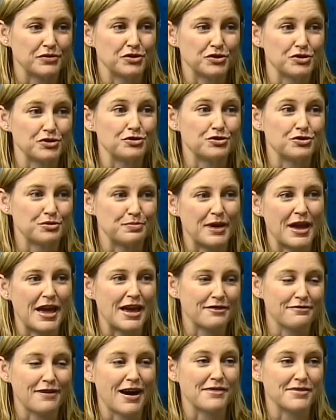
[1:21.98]
you're used to
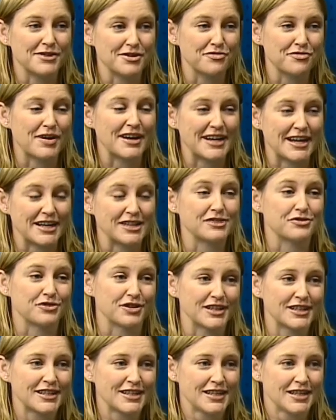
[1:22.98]
paying 500 Rand extra,